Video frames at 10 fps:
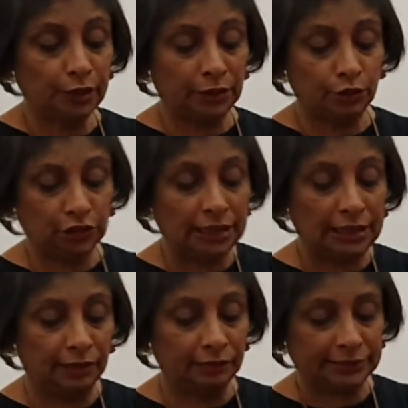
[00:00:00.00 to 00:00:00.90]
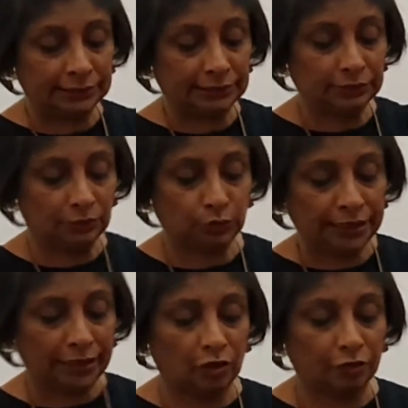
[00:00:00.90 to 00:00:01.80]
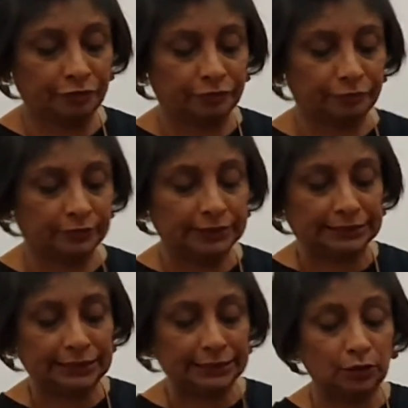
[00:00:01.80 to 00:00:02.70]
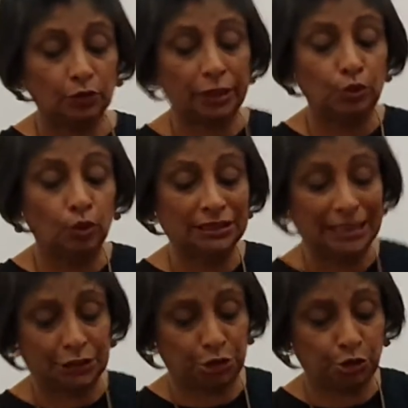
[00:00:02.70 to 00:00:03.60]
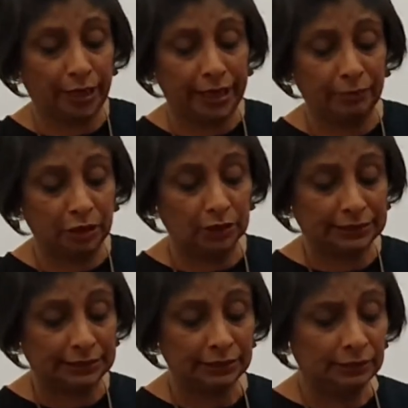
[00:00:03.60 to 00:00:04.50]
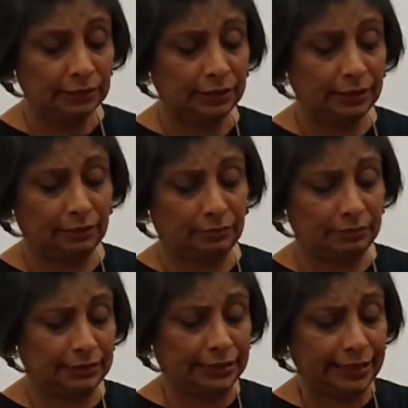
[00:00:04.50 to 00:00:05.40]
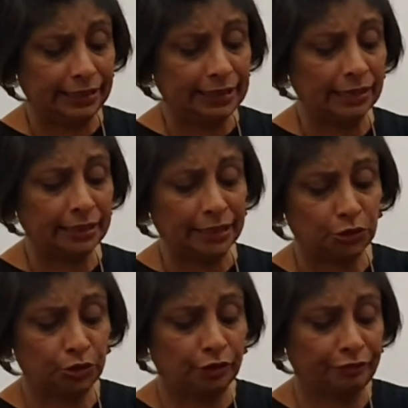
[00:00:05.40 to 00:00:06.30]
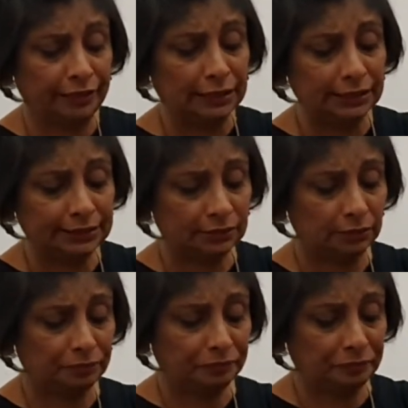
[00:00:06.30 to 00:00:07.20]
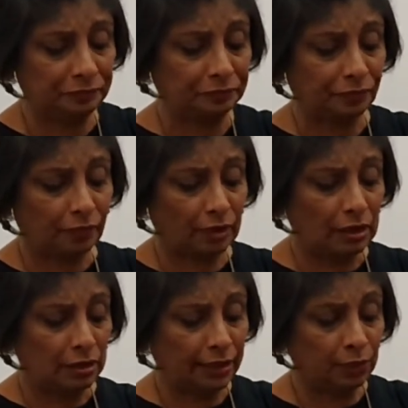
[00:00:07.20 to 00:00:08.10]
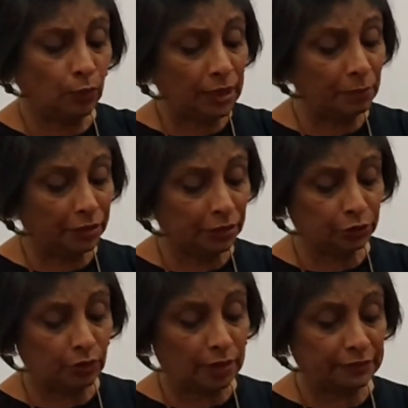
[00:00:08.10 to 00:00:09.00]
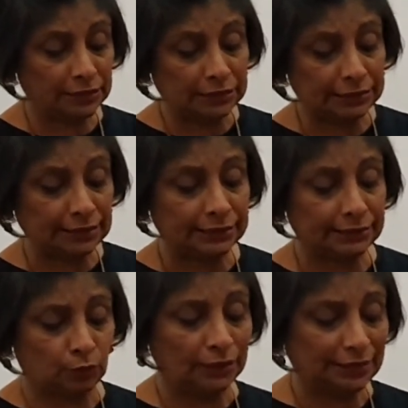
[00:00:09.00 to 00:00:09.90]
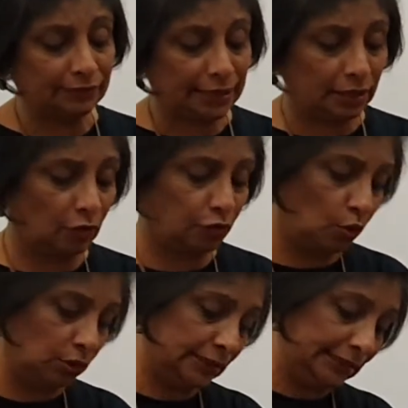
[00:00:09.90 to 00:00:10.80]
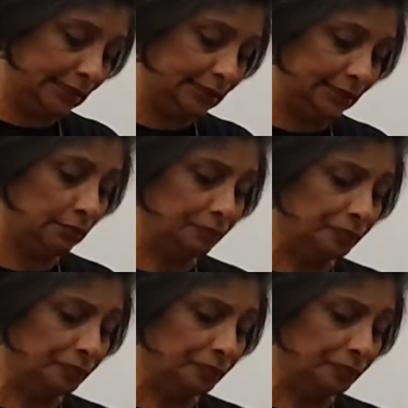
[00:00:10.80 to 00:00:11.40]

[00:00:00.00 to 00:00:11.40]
can use gloves to take off the seeds so that you don't touch your hand, because the heat can get to your fingers. And what I'm going to do after this is, once I've taken off all the seeds,